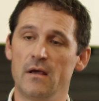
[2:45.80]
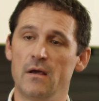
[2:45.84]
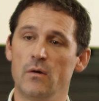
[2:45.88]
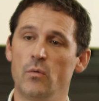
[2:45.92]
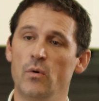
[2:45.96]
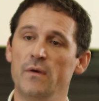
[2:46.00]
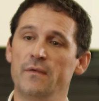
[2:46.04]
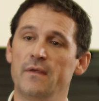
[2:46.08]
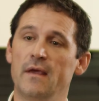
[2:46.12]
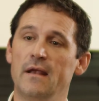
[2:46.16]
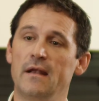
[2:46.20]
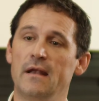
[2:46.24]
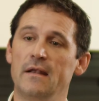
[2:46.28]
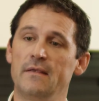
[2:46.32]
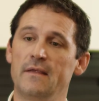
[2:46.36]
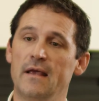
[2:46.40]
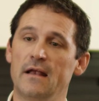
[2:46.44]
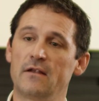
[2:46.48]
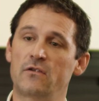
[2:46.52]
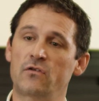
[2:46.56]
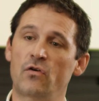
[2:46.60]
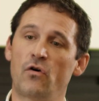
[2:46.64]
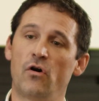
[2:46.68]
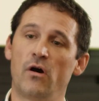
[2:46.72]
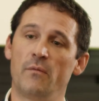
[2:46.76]
We then, in
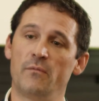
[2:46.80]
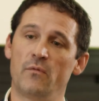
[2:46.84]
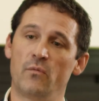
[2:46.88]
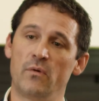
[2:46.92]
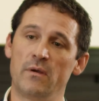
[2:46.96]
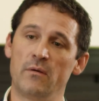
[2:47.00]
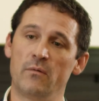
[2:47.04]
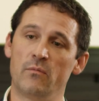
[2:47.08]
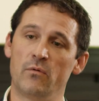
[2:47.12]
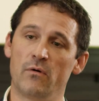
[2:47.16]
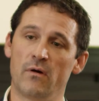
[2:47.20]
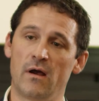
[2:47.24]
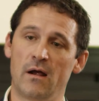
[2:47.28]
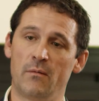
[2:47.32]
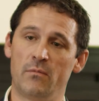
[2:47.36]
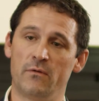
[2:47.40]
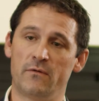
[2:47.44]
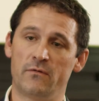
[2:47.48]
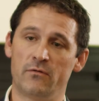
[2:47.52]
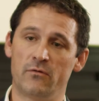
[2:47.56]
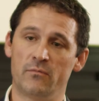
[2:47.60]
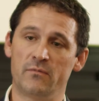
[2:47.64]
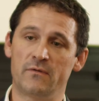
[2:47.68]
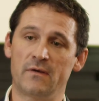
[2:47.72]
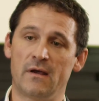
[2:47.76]
that time that we were able
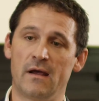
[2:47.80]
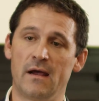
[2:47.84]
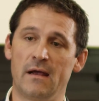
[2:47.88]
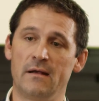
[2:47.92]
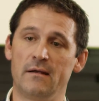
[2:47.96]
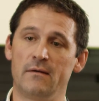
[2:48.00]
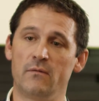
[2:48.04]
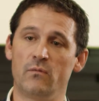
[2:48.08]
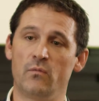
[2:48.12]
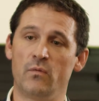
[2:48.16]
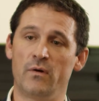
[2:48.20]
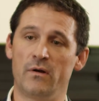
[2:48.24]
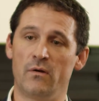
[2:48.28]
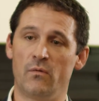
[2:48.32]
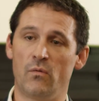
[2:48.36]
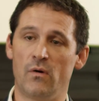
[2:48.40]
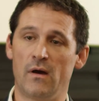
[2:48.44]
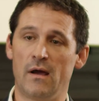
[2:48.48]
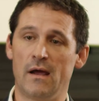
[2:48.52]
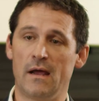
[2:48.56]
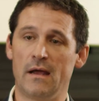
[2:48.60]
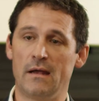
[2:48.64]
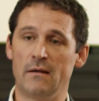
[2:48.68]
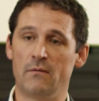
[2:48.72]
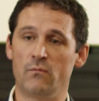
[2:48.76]
to obtain, went
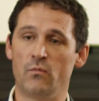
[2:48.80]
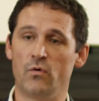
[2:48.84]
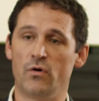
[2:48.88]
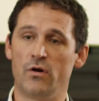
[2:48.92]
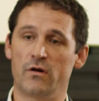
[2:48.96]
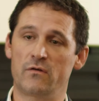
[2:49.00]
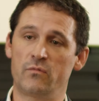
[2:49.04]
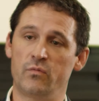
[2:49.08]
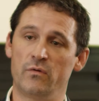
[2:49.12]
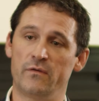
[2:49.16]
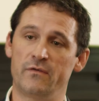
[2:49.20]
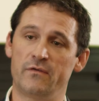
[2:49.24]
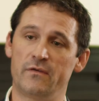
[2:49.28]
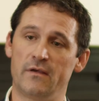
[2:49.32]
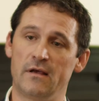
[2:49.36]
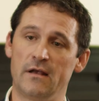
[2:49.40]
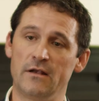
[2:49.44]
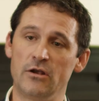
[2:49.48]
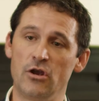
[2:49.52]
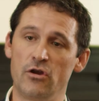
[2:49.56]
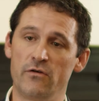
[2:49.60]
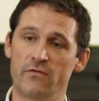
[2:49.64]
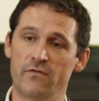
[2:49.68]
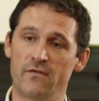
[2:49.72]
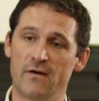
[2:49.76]
away and worked with a
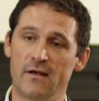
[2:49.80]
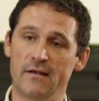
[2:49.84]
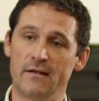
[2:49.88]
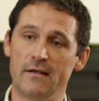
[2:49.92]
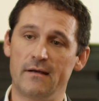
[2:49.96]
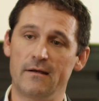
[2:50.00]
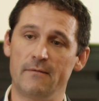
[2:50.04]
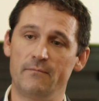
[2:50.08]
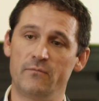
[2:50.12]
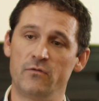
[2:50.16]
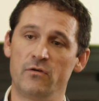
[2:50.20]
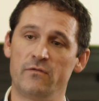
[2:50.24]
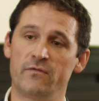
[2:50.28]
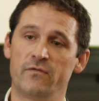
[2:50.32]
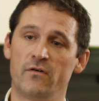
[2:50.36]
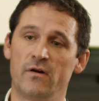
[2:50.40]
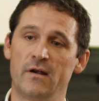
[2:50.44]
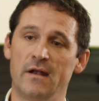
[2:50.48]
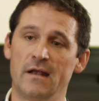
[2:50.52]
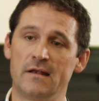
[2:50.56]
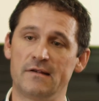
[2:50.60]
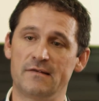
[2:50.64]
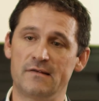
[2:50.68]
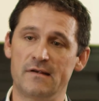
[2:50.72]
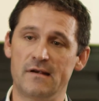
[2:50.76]
new funder, new
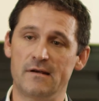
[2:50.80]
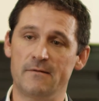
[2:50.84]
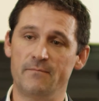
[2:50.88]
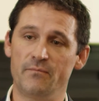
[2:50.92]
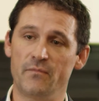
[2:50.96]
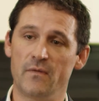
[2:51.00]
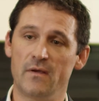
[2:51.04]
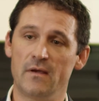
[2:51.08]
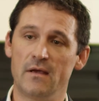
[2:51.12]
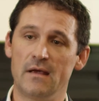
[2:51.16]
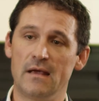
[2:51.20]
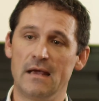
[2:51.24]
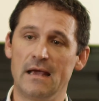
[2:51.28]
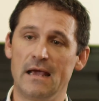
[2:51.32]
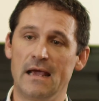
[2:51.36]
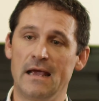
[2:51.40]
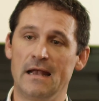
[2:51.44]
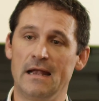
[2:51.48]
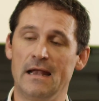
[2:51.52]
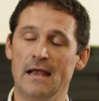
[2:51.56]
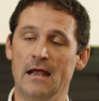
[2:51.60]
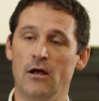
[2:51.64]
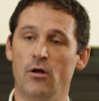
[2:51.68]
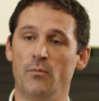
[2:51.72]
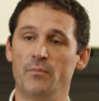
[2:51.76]
financier,
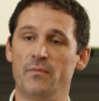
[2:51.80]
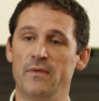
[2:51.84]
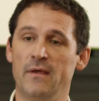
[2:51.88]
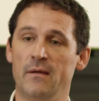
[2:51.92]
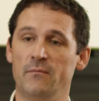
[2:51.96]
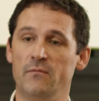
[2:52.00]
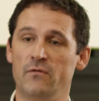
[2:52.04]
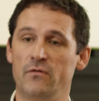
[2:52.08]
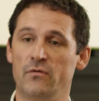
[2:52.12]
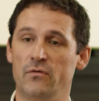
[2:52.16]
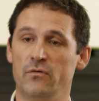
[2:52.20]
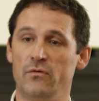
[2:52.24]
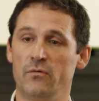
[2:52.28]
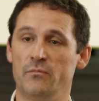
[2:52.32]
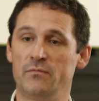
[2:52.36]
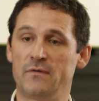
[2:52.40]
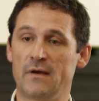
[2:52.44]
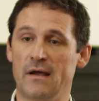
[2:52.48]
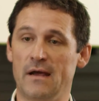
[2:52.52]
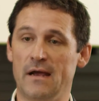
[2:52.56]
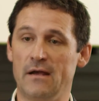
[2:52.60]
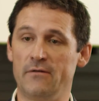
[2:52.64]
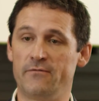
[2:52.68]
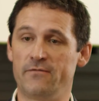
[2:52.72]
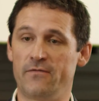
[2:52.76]
and helped them to
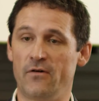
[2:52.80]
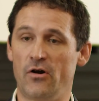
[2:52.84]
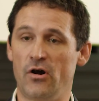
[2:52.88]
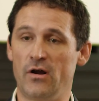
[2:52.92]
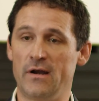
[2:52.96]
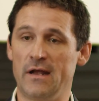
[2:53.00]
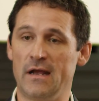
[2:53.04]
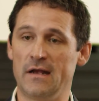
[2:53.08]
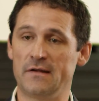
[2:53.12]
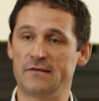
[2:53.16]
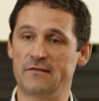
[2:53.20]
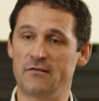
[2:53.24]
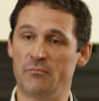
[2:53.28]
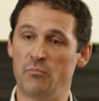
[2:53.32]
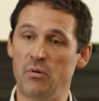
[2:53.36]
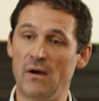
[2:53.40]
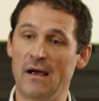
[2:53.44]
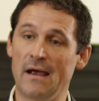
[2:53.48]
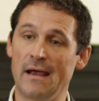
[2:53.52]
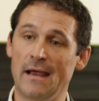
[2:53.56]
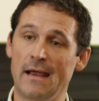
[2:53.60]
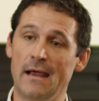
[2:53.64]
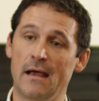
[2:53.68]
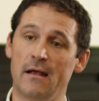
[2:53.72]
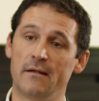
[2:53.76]
obtain finance to
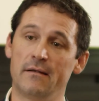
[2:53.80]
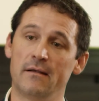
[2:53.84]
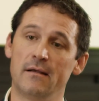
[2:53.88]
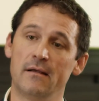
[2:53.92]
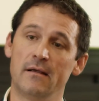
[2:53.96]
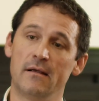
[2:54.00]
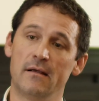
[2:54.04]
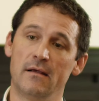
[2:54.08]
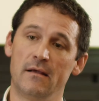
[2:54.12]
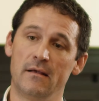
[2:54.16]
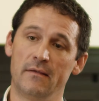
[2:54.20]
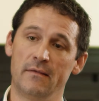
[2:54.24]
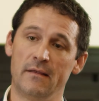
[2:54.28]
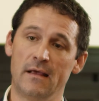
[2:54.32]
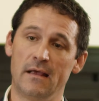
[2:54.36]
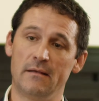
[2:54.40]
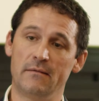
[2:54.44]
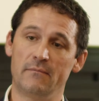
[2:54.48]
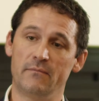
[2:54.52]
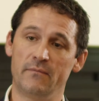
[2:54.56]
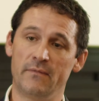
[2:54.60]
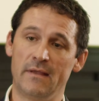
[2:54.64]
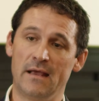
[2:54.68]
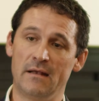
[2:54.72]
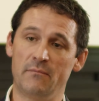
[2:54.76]
pay out
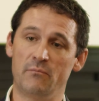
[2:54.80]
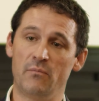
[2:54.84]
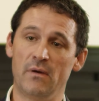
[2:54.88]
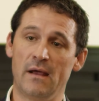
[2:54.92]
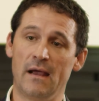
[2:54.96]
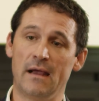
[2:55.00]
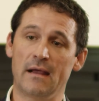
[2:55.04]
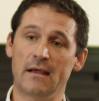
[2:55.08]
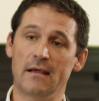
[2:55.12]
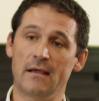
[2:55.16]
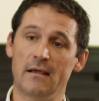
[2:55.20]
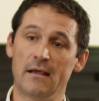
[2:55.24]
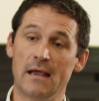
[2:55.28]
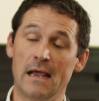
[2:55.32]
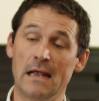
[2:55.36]
that bank.